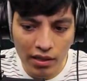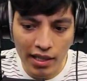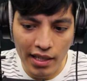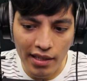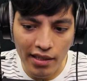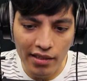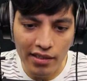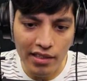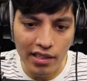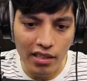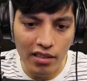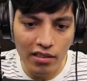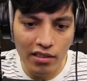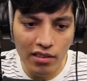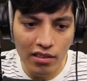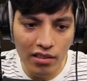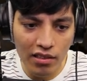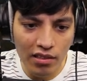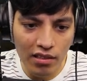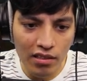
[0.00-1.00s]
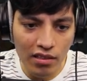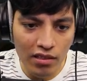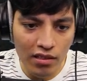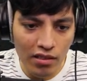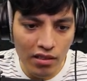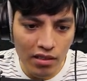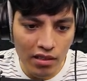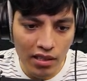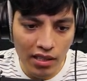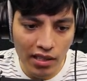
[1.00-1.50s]
Okay, there you go.
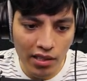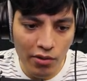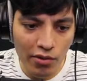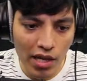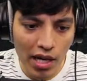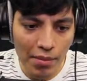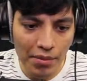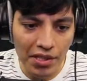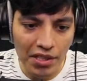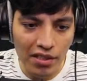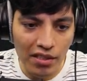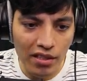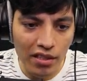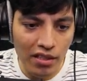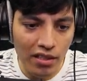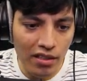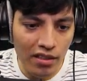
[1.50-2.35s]
I didn't grab it.